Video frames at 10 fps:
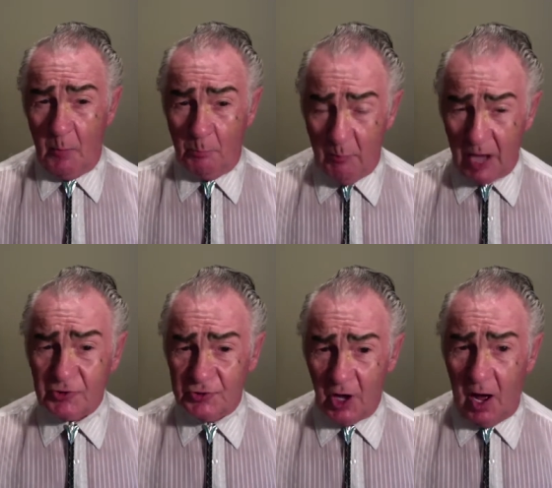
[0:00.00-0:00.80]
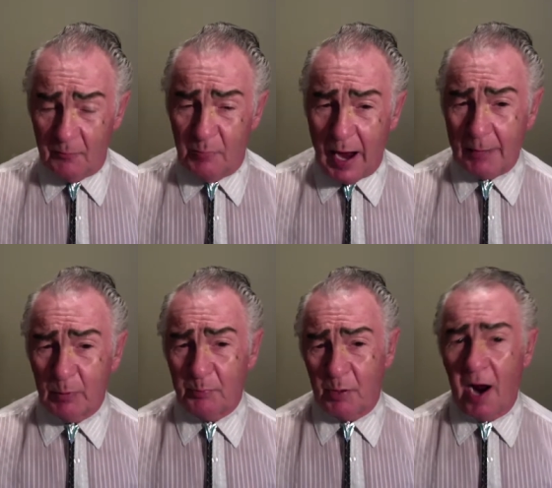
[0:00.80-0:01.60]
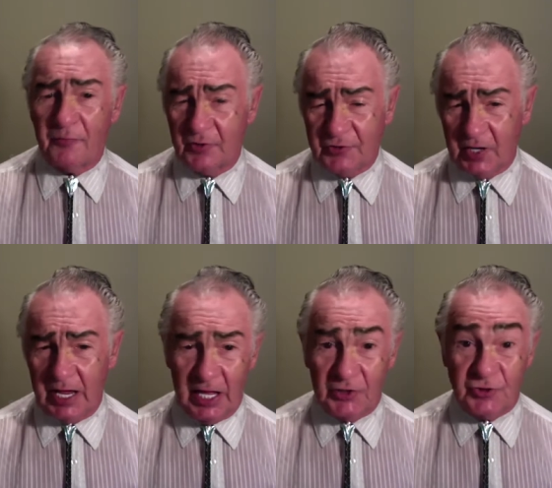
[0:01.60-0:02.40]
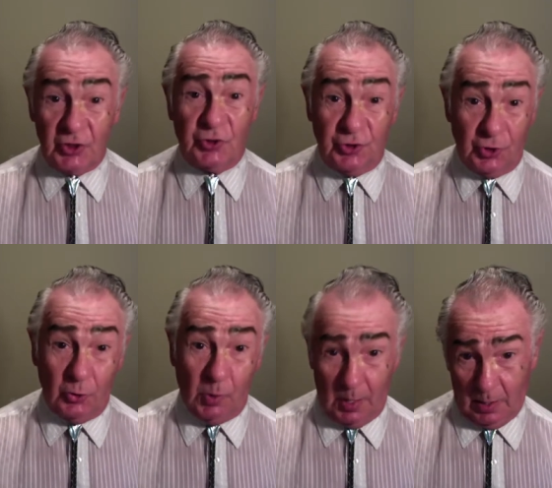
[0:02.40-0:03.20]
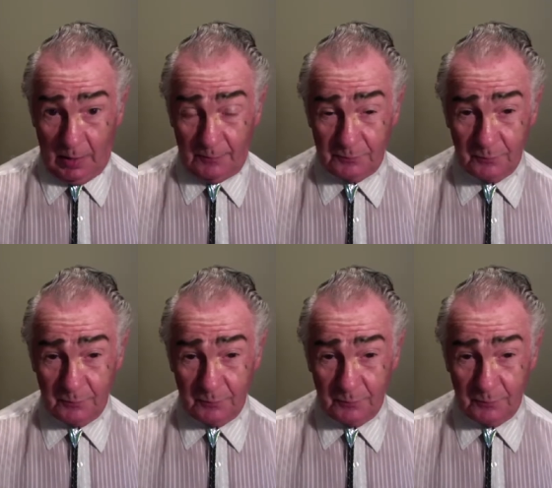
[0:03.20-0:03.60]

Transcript: Much of Bible prophecy is dual.